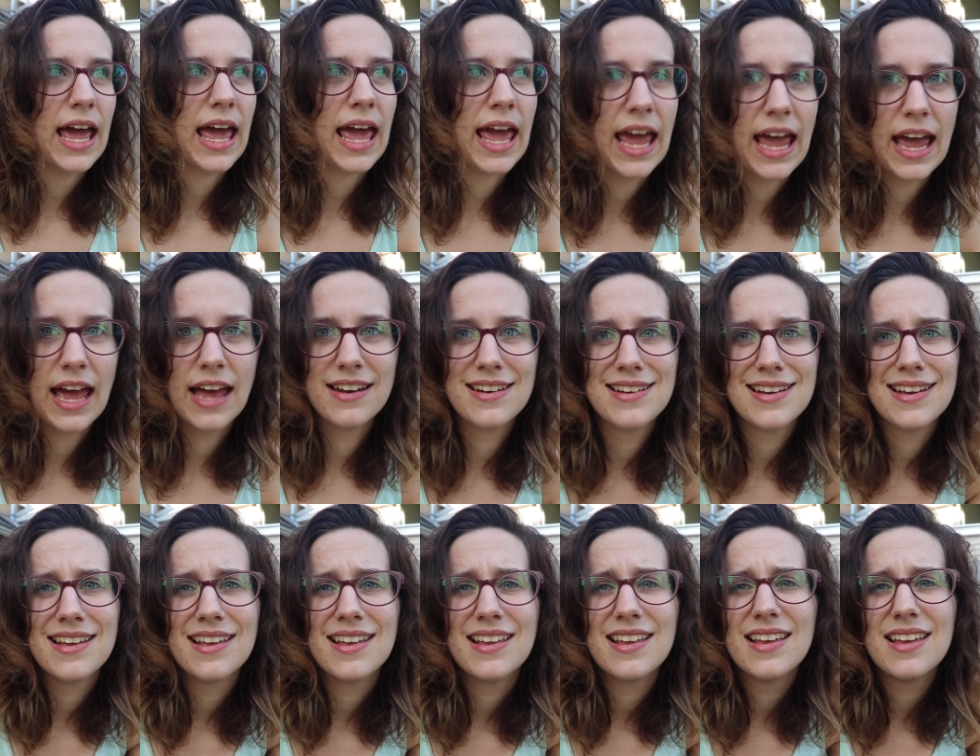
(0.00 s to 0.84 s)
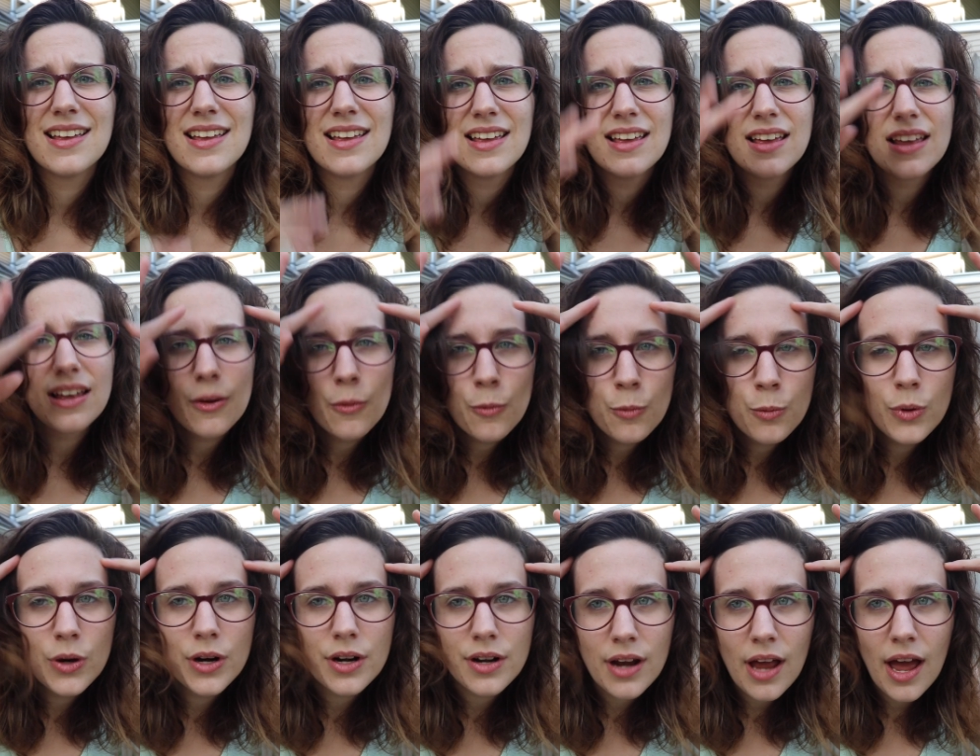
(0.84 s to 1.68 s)
And
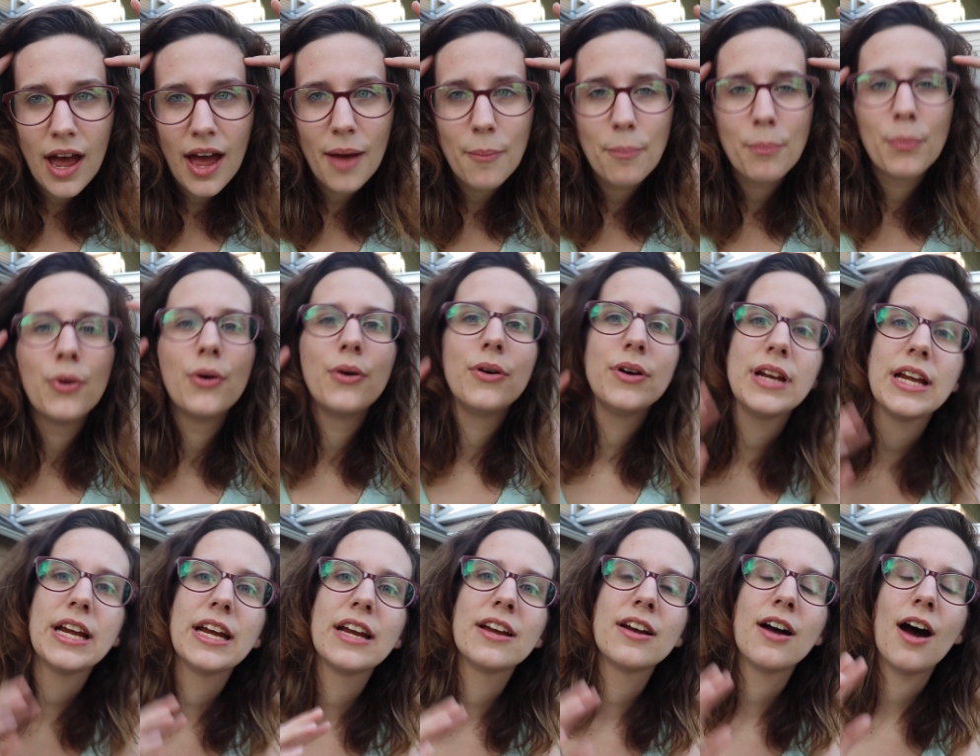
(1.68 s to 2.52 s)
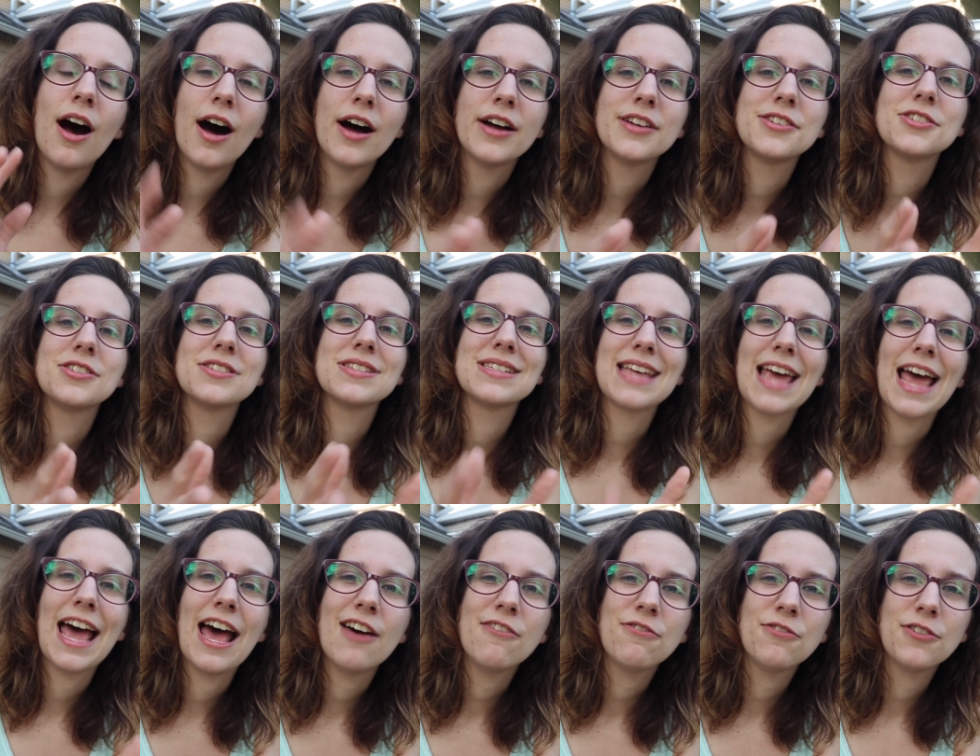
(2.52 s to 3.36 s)
we're not putting conscious
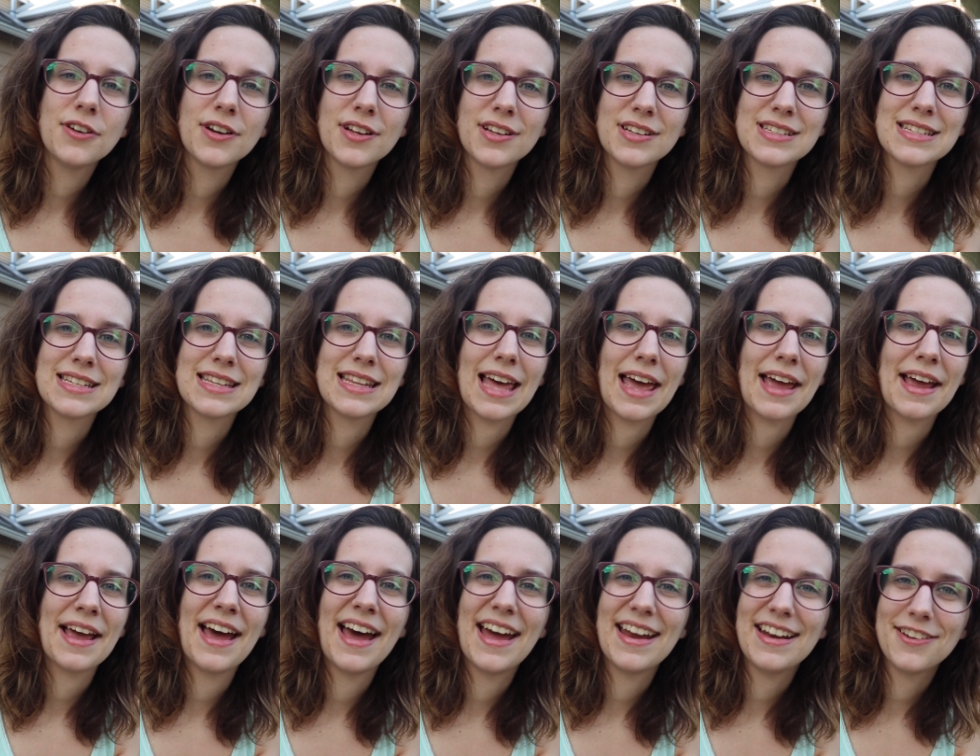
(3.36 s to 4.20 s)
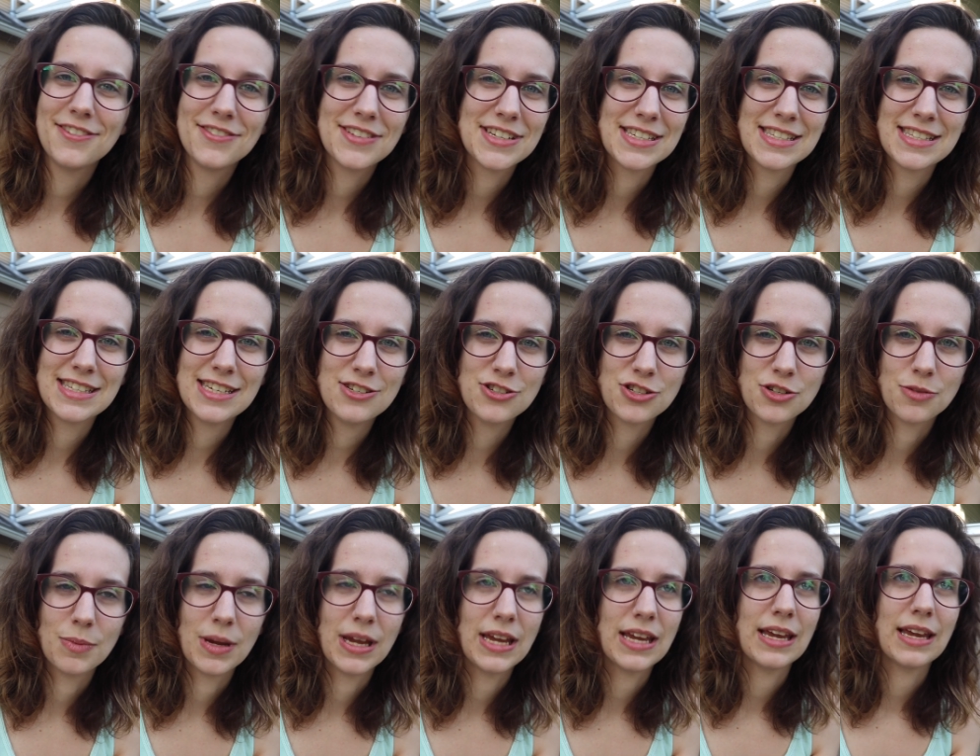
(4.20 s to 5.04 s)
effort into that kind of
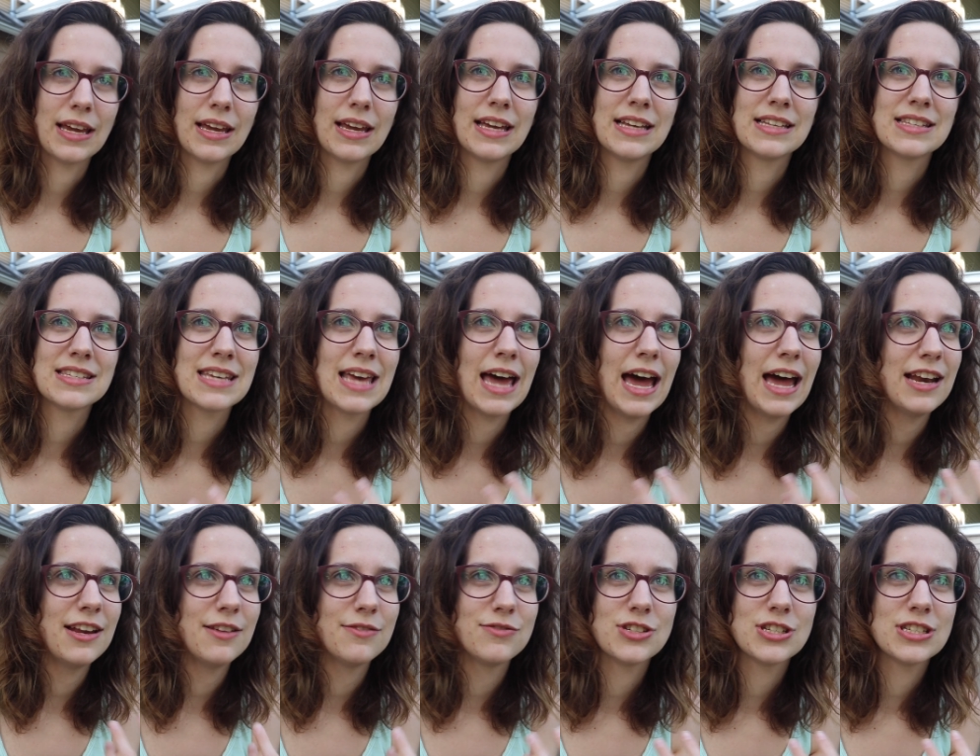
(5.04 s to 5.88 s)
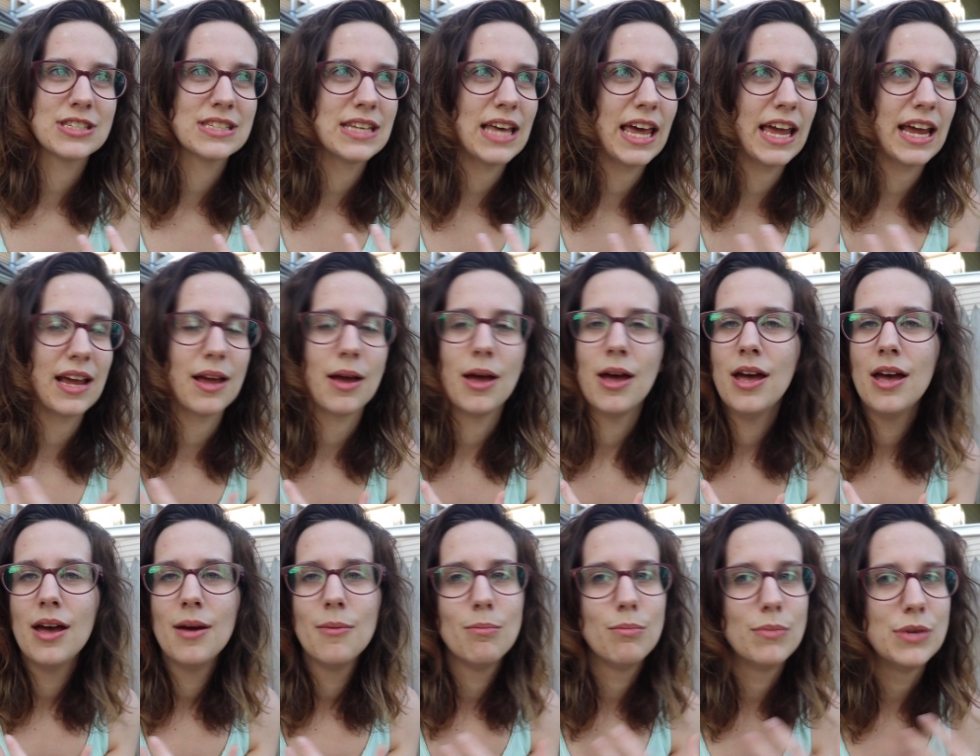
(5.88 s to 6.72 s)
decision making. It's kind of just like
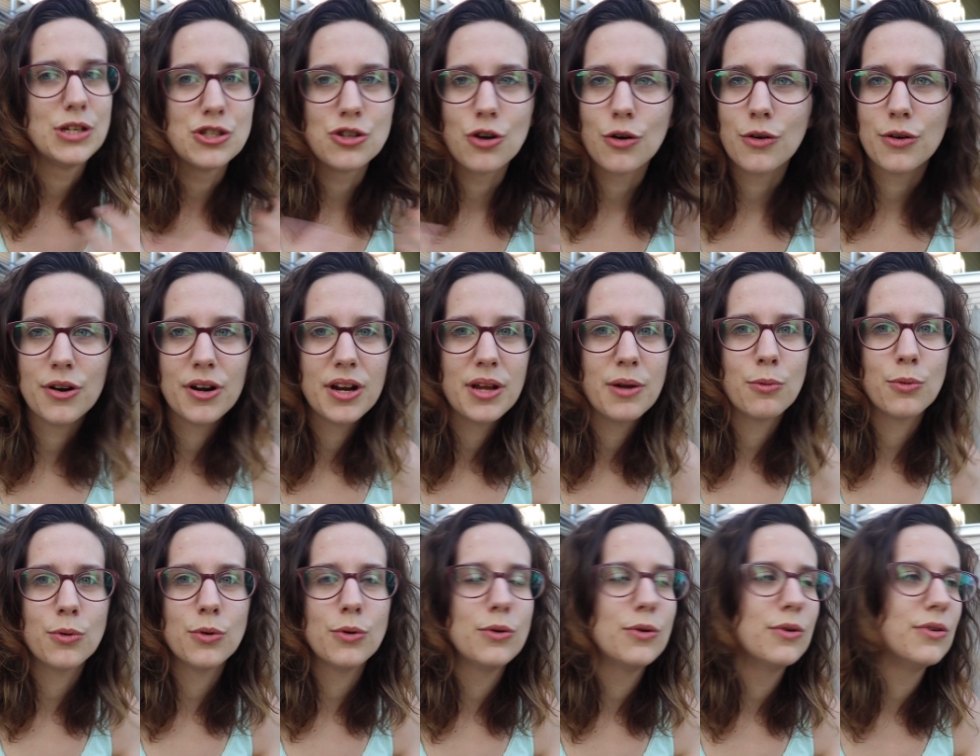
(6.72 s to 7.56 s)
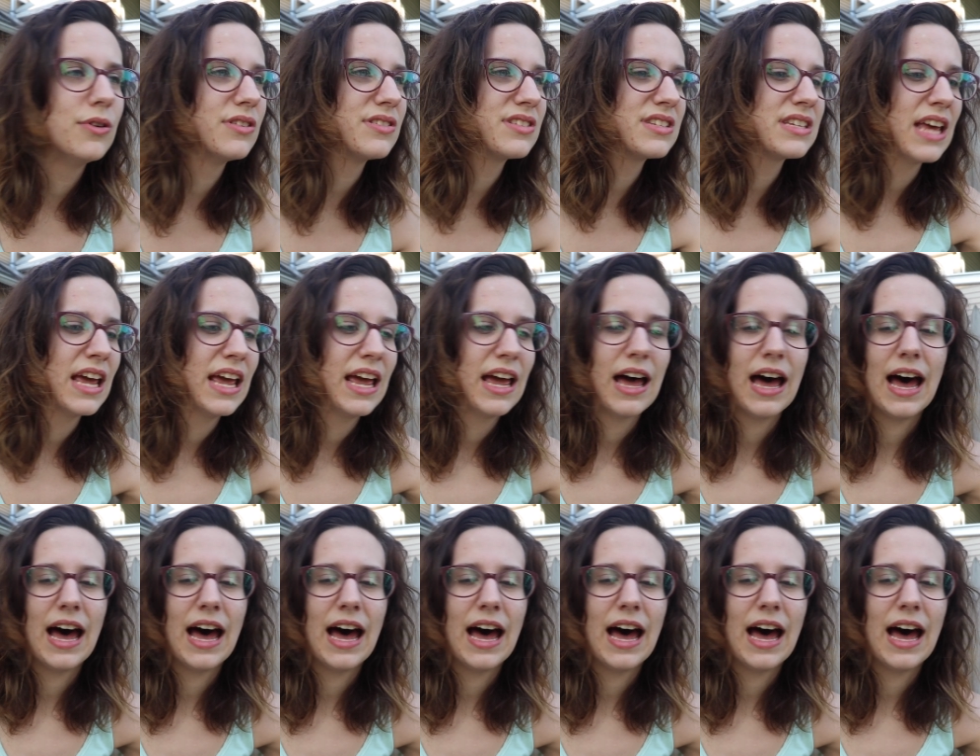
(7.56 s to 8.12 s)
majority rules.